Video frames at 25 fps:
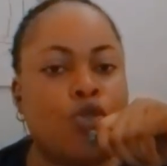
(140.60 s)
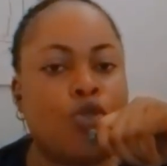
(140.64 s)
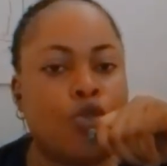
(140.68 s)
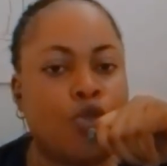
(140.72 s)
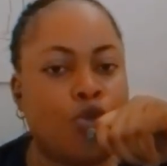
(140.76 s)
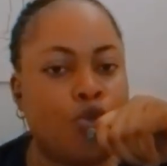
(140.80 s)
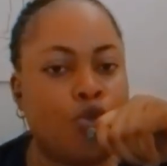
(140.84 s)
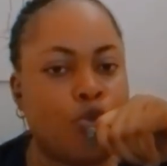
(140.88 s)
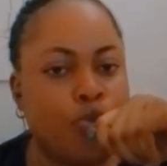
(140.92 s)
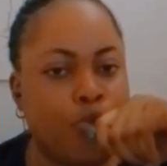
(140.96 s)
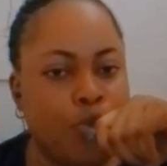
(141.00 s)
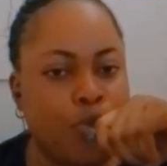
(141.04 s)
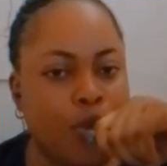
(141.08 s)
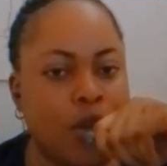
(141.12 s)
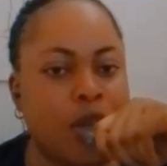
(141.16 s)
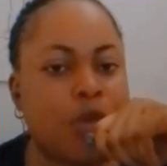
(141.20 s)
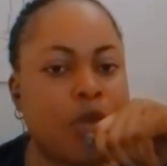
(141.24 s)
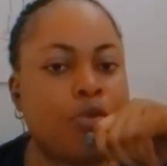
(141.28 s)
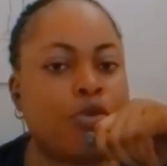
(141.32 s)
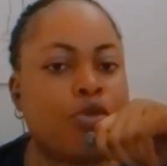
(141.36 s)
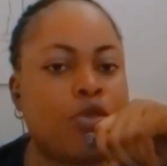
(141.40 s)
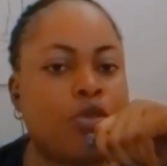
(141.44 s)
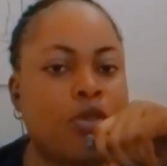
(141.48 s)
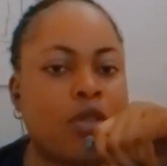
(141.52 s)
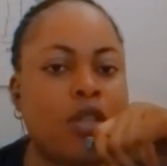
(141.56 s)
You'll be
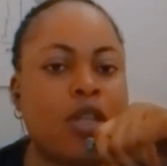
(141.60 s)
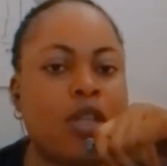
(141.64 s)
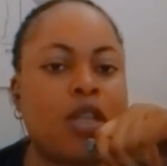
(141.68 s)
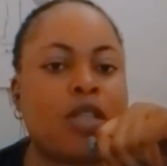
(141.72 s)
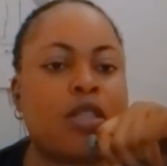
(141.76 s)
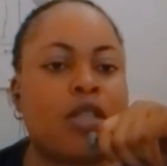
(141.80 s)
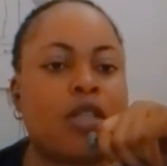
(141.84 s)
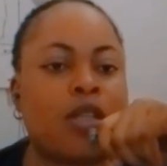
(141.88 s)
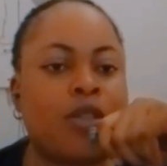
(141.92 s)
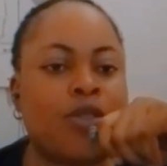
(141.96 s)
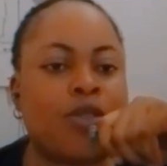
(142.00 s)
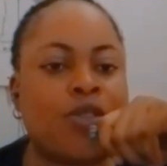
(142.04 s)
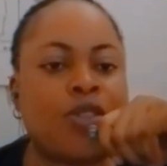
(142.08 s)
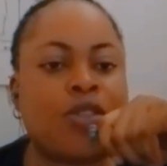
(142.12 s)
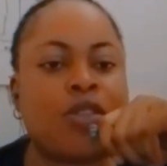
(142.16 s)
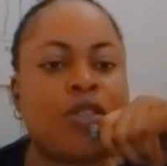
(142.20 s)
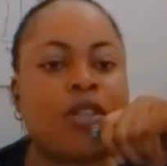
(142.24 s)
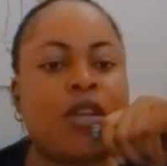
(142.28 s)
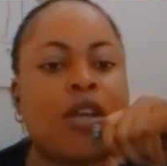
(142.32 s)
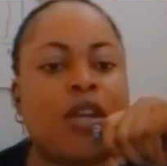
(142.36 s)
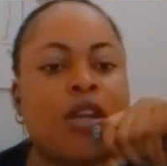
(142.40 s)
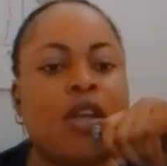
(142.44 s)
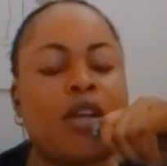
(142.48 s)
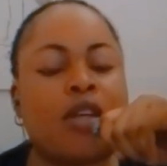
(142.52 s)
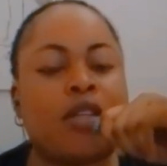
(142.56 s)
able to get a
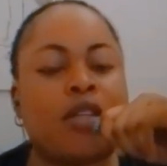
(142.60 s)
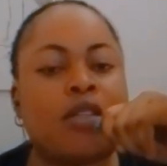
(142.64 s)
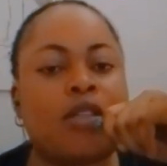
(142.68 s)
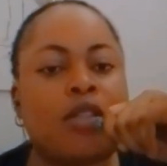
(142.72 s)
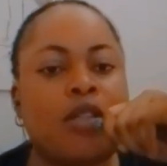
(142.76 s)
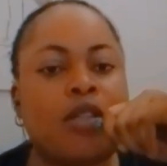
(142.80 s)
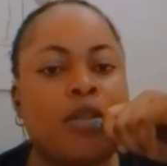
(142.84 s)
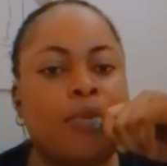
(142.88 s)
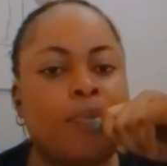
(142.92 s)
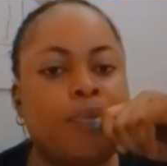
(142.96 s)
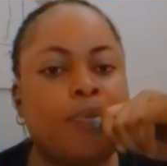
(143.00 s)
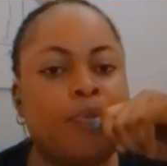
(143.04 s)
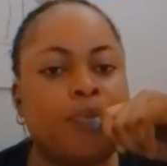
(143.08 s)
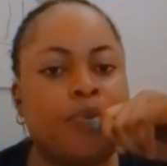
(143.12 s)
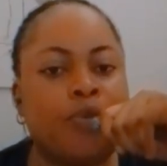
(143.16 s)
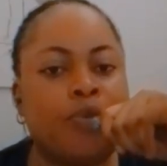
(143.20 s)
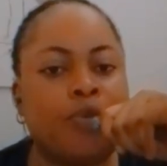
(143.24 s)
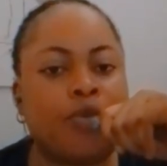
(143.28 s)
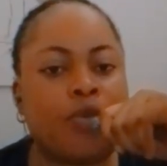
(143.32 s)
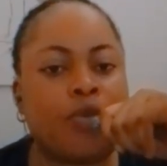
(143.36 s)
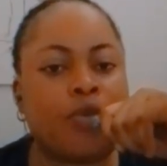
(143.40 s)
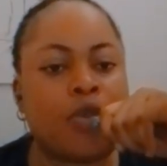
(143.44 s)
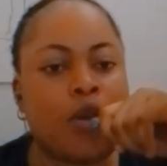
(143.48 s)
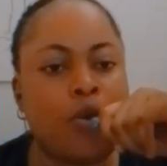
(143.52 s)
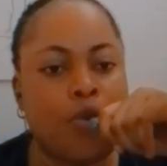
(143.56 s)
desired
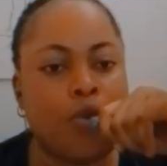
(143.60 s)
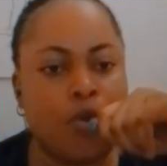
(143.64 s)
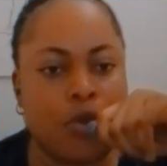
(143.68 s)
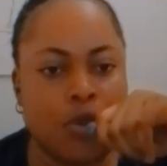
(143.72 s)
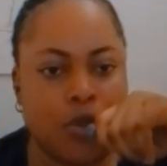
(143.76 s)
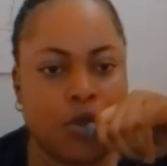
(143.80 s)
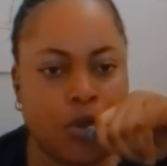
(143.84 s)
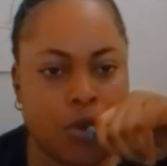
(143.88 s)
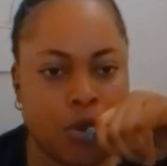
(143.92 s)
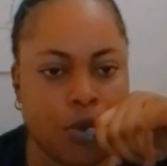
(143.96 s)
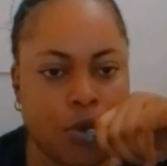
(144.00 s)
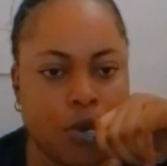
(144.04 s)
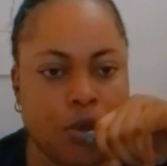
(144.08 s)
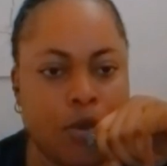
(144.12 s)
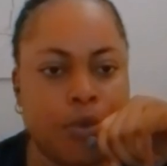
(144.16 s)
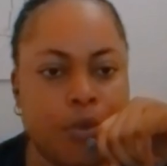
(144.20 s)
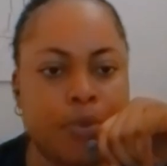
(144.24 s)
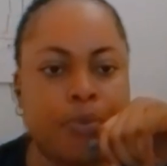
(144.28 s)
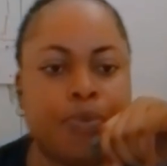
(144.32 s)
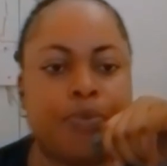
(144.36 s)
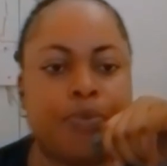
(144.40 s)
result.